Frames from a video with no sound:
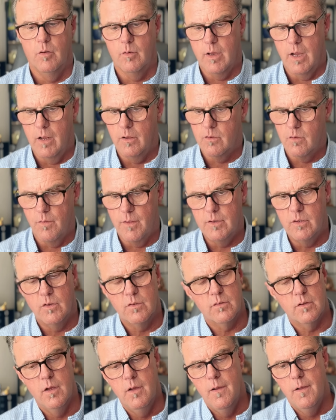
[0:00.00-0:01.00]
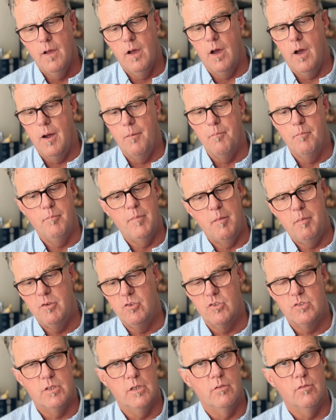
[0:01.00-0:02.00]
Okay, so they just um,
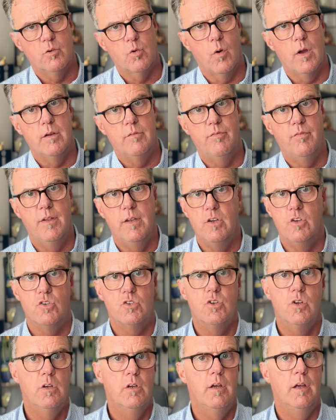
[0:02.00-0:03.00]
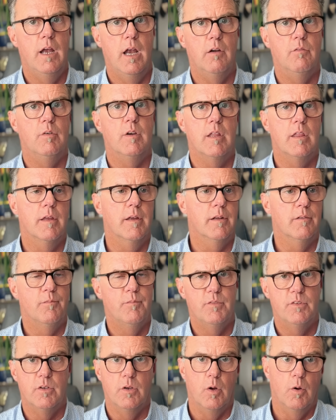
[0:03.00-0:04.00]
maybe just didn't quite finish everything.
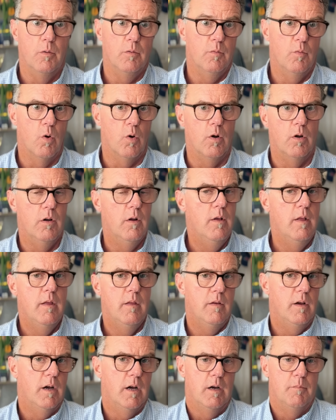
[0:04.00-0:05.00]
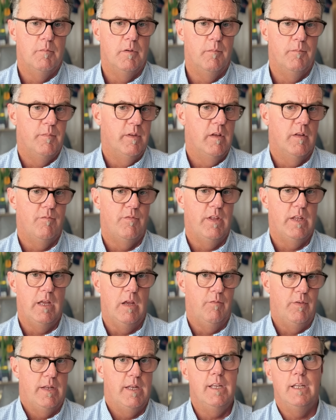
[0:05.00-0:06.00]
So, or um, if they,
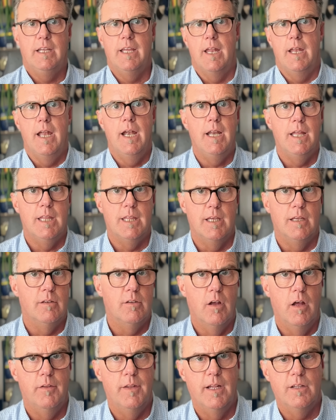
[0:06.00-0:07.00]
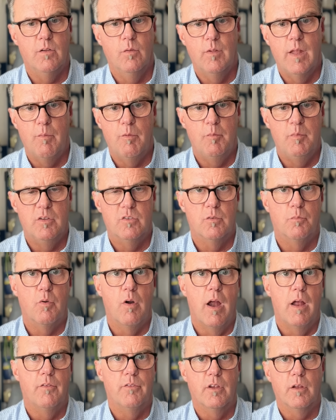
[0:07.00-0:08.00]
if they didn't get anything done, that, that would be
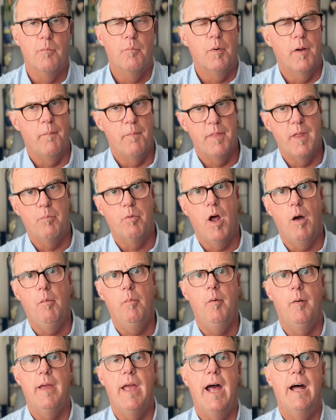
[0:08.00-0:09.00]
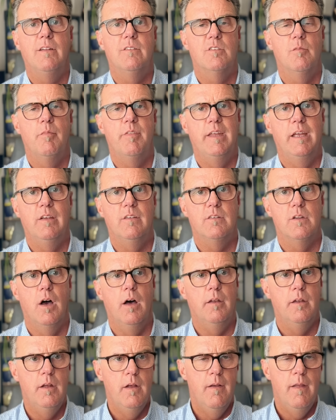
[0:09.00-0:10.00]
surprising. But they probably had some things
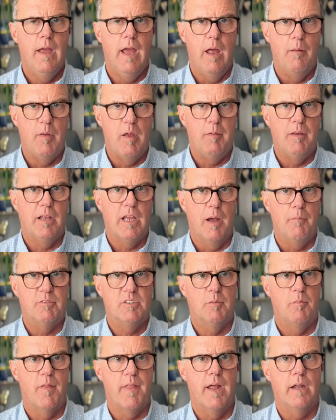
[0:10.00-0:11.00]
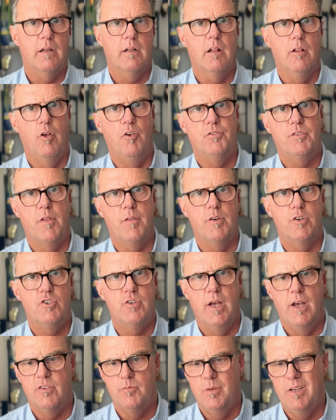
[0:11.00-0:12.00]
done and maybe kept some of that close to their
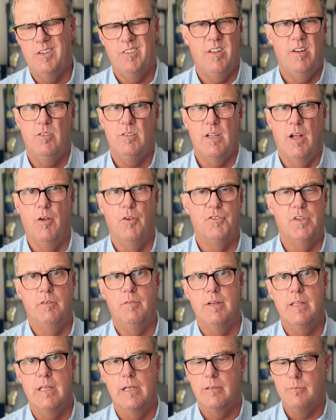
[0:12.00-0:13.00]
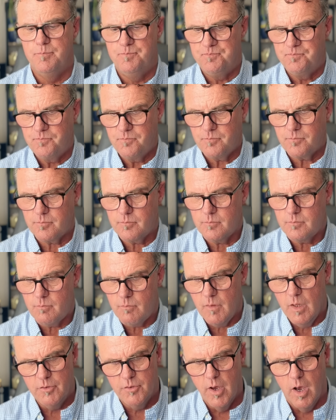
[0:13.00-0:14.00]
chest because they don't tell us everything.
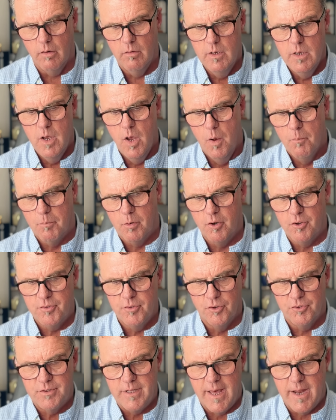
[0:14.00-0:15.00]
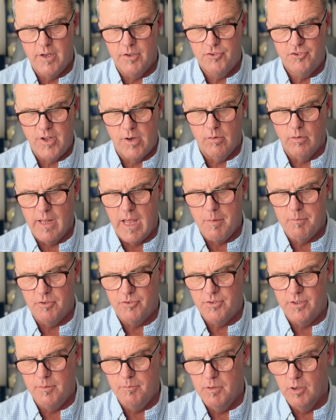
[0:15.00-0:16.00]
So personal status, general
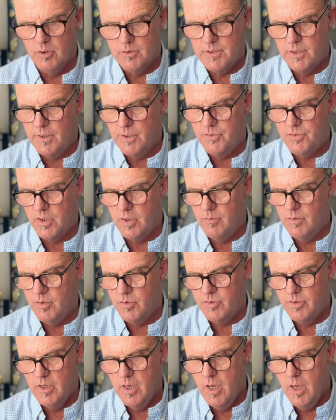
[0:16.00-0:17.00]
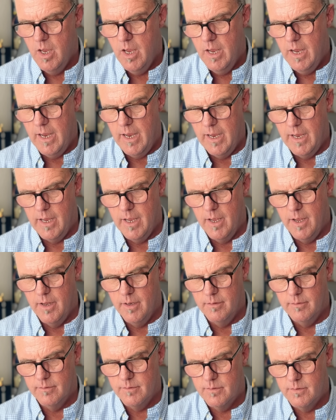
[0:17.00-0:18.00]
amnesty, military service,
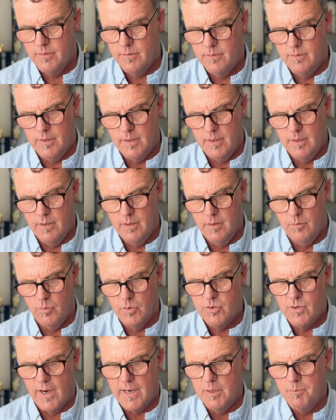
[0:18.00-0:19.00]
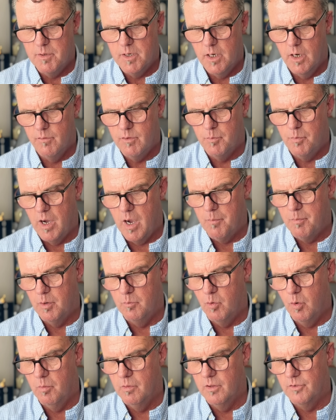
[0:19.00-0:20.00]
and the retirement of the
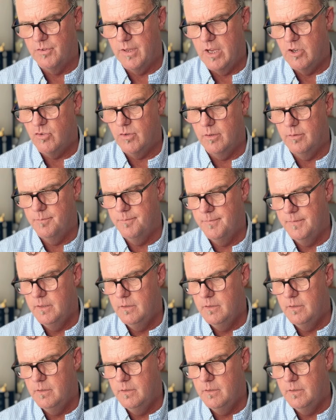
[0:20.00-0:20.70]
popular mobilization.